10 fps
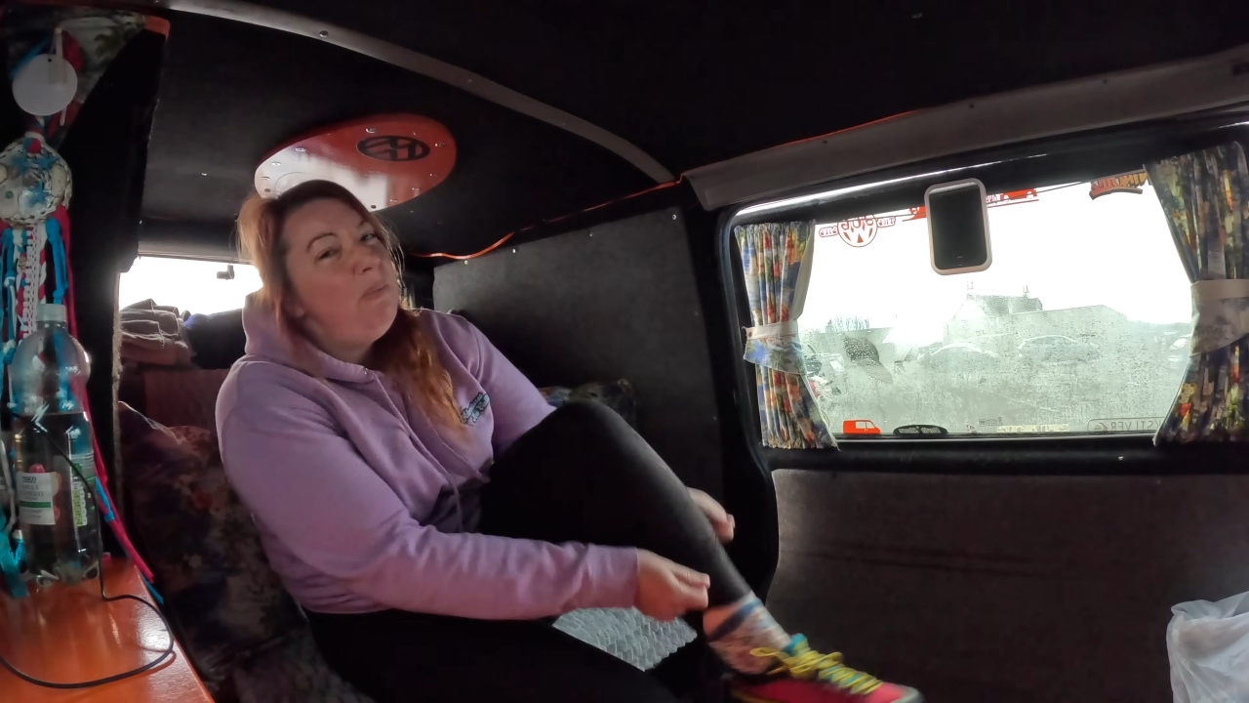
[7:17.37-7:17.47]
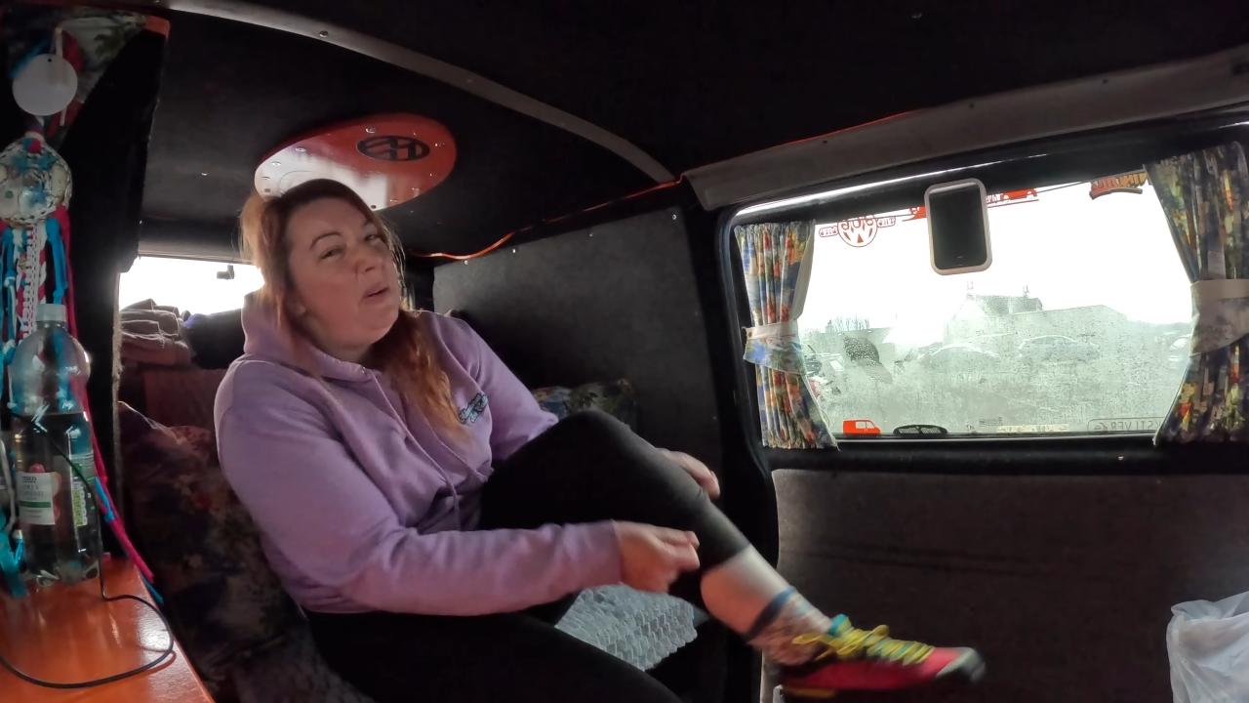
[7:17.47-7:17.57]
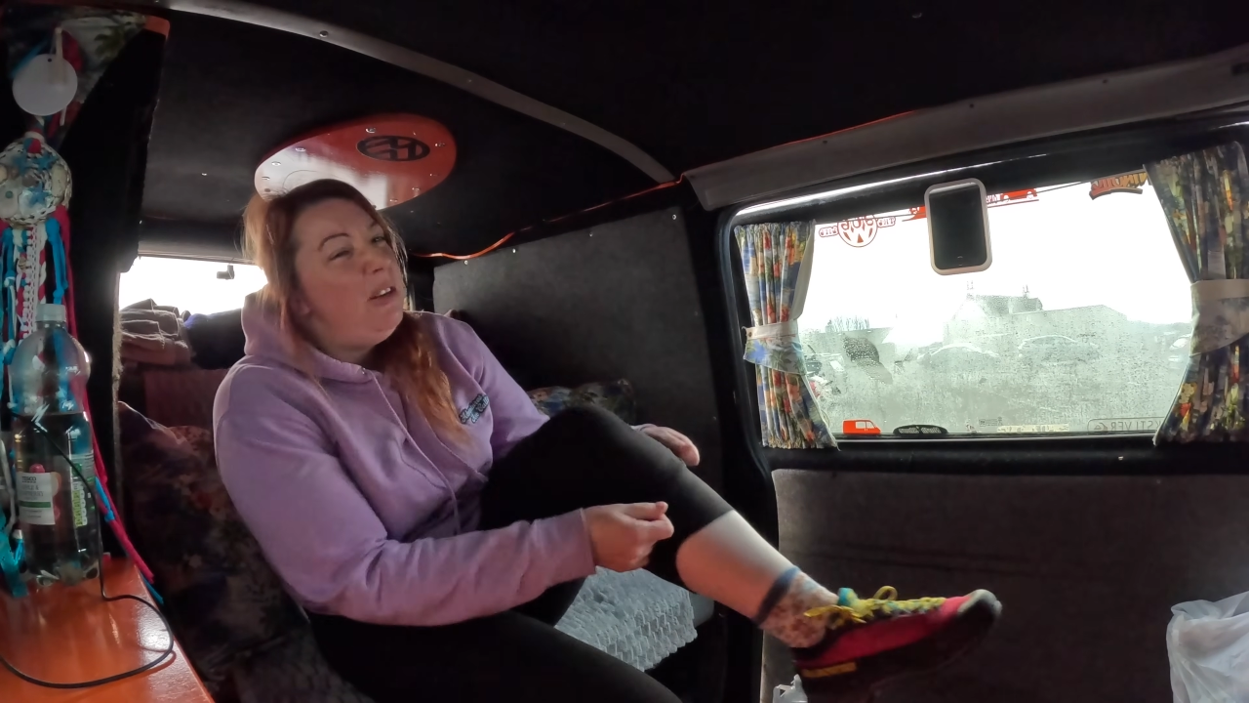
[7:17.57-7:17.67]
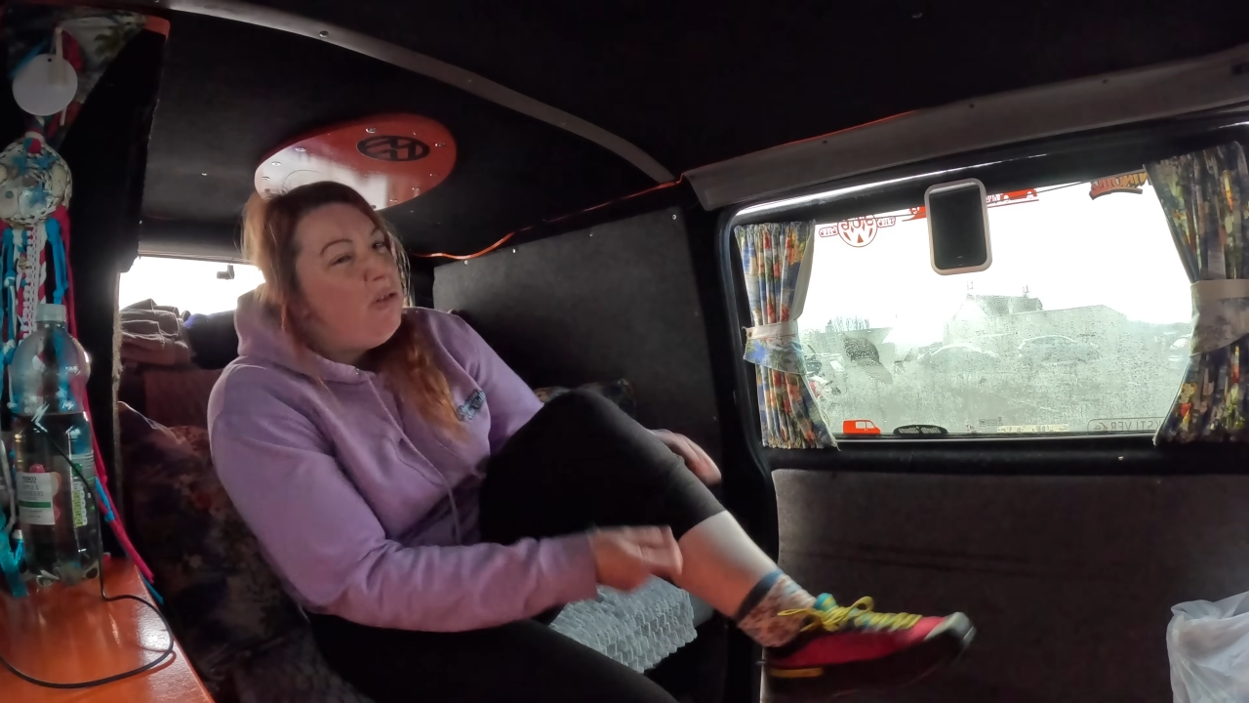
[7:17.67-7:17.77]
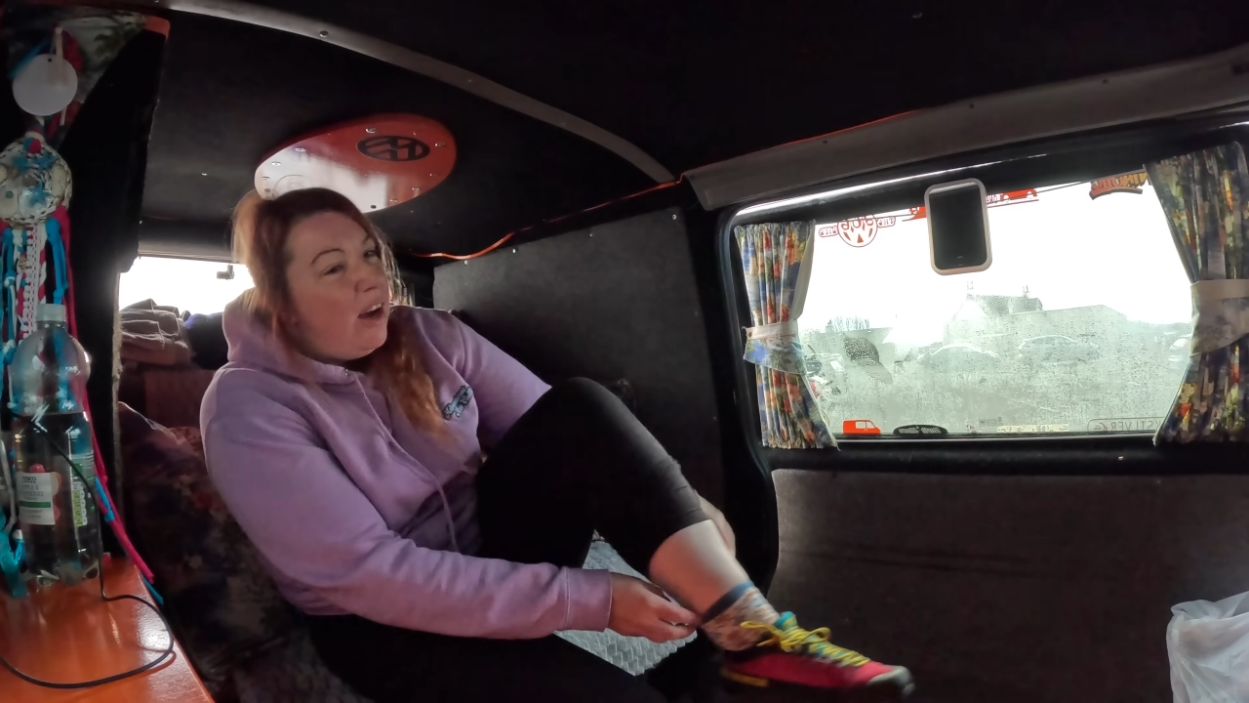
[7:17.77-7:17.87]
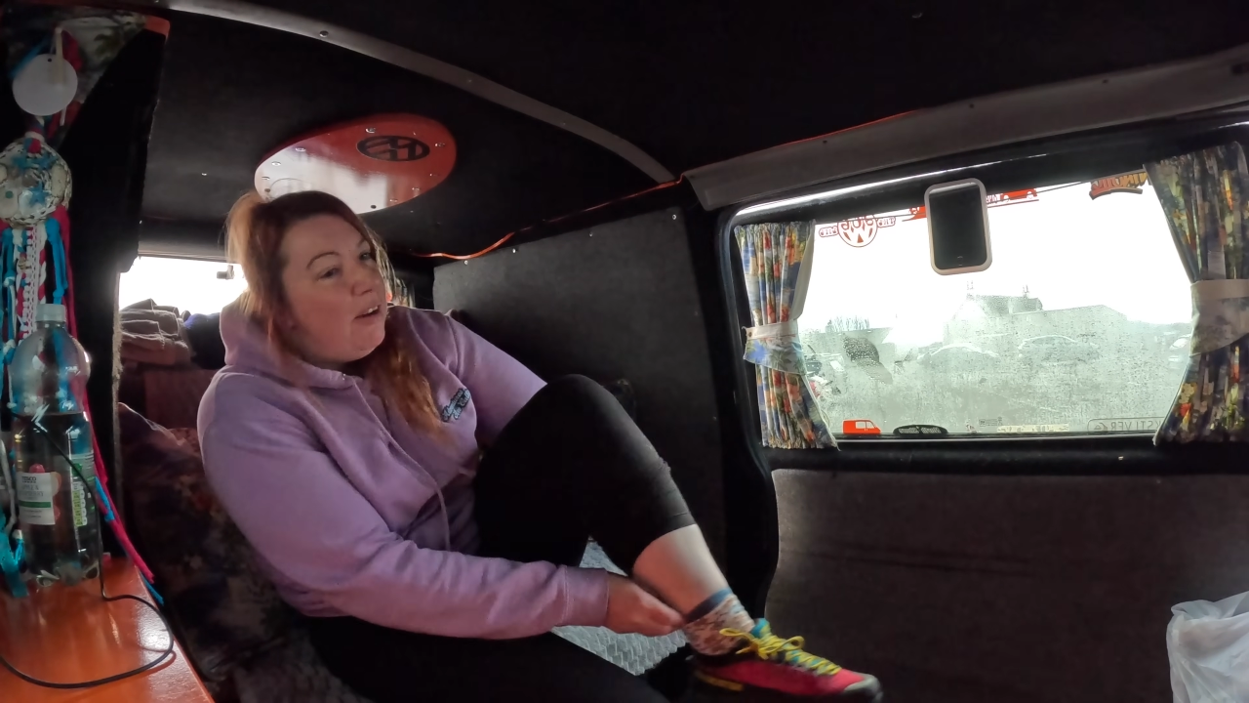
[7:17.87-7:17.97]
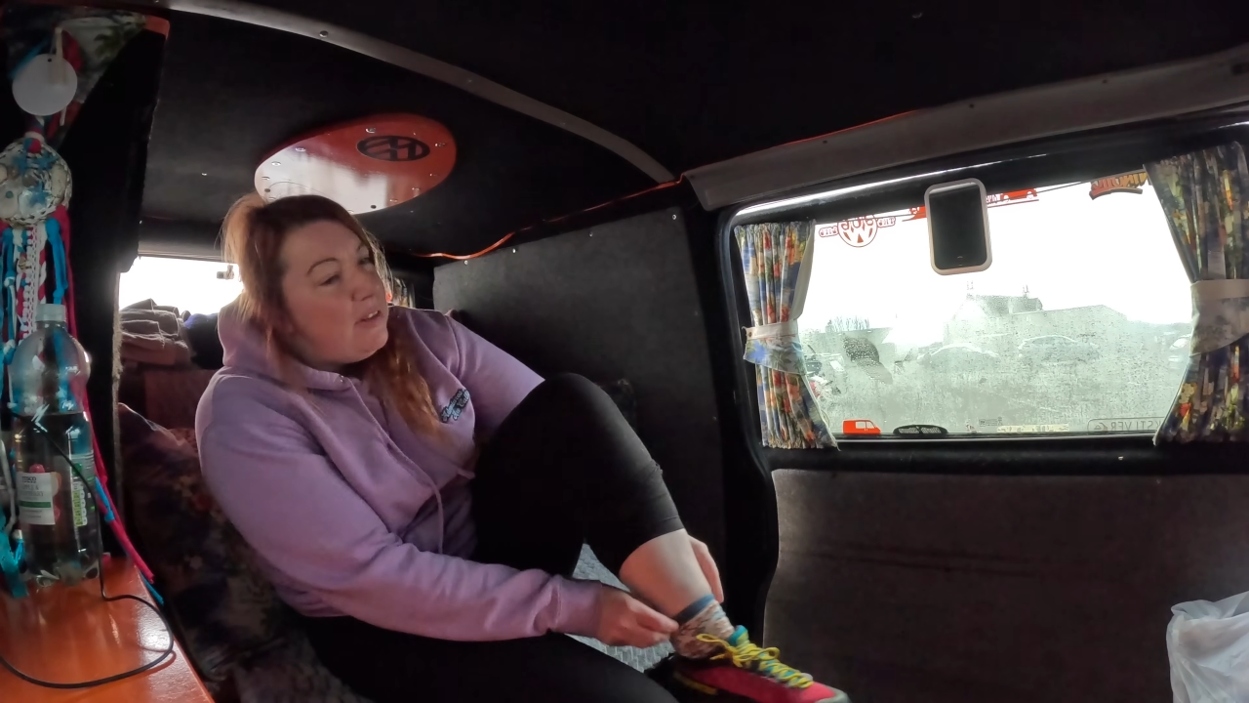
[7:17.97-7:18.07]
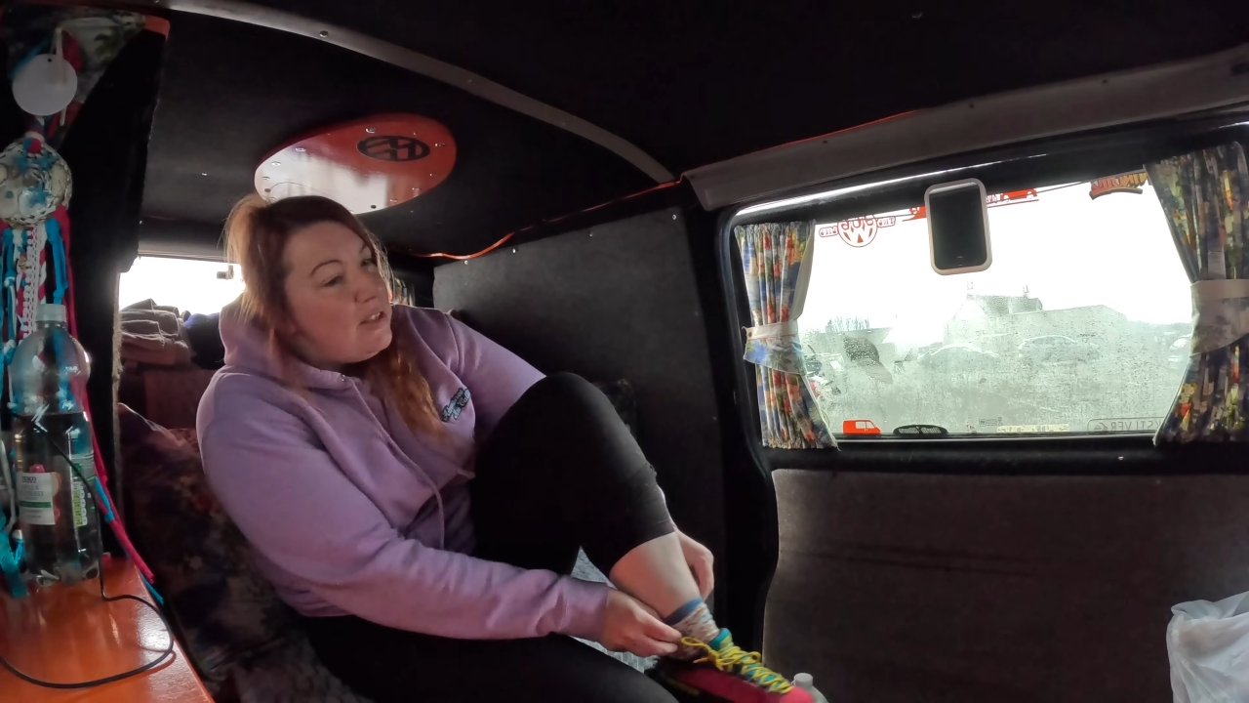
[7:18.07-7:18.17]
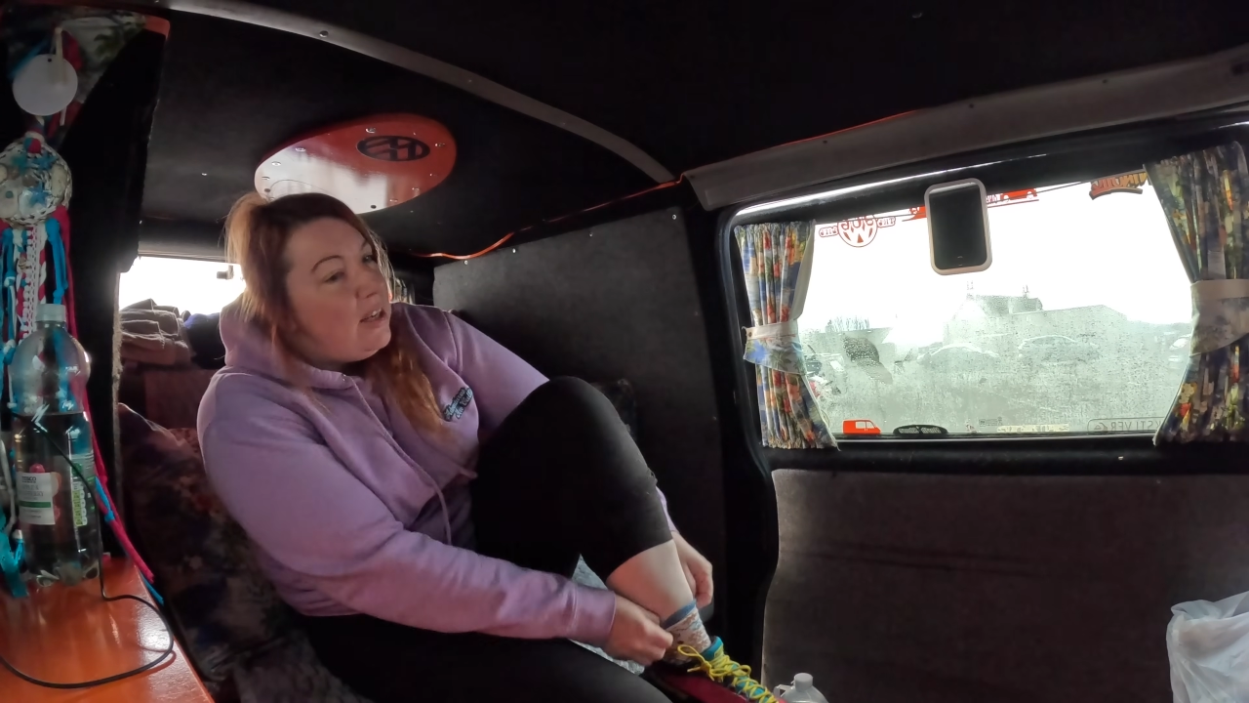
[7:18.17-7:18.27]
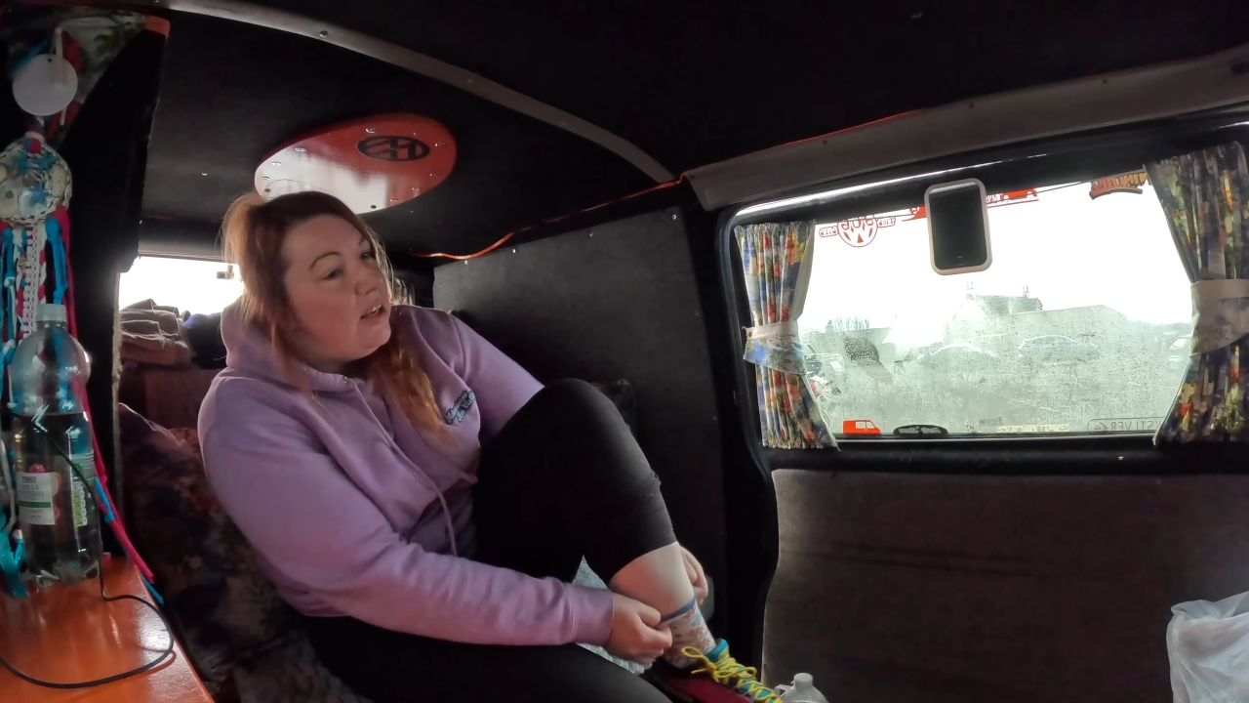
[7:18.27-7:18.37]
bit of driving
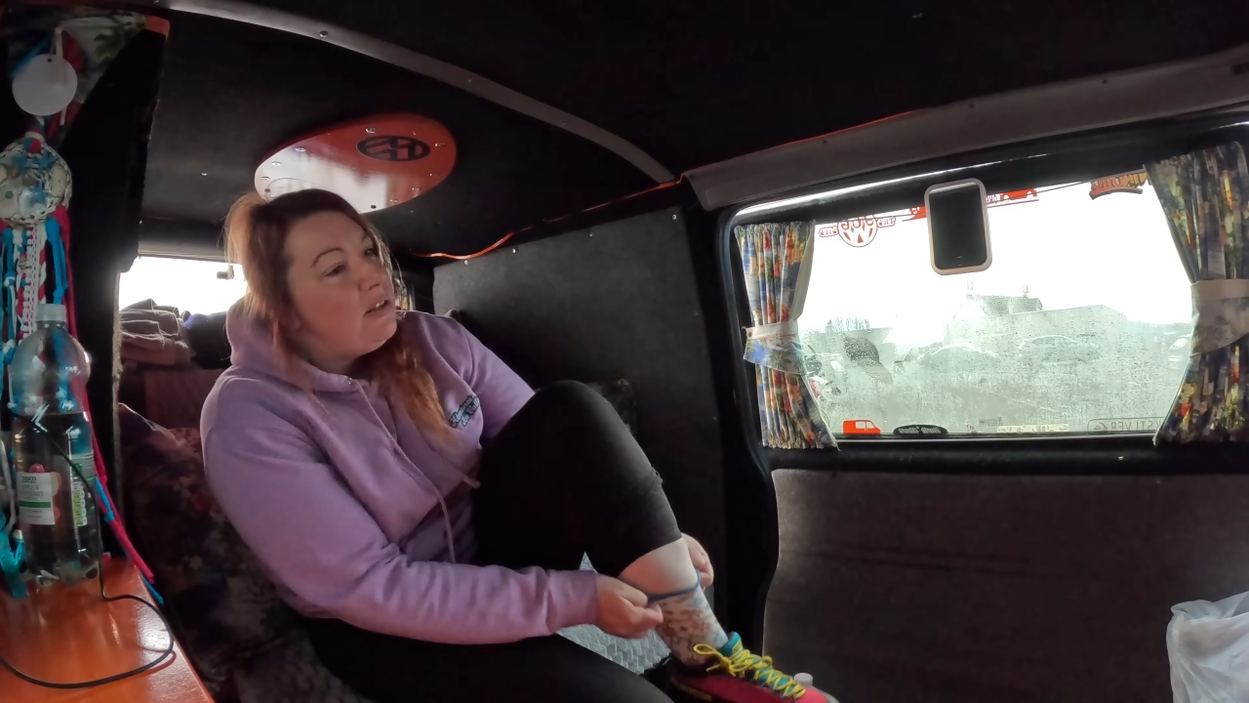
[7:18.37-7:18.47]
today,